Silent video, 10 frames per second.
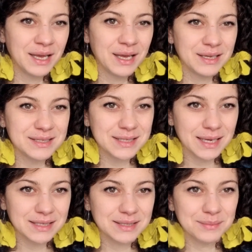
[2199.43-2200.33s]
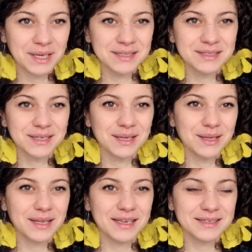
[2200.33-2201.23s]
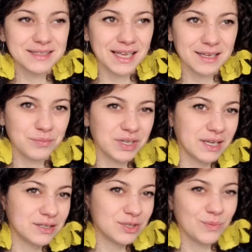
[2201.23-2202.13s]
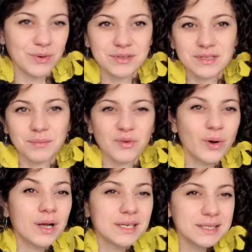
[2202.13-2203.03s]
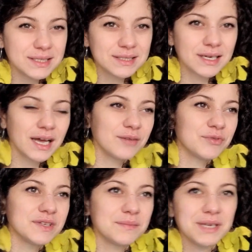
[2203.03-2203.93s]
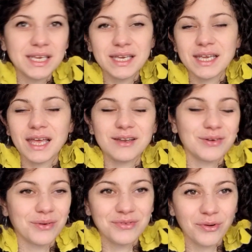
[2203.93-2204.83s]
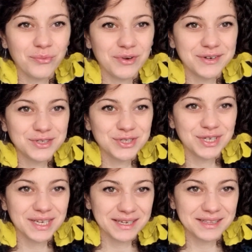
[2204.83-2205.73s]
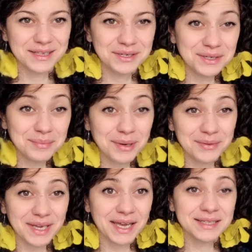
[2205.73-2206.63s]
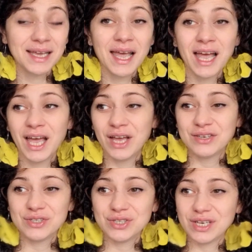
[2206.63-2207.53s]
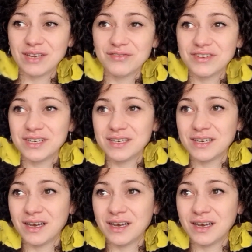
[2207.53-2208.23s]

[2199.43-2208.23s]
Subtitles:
sentimental and telling me that she wants some quality time with me. I don't know from where she learned about that. She even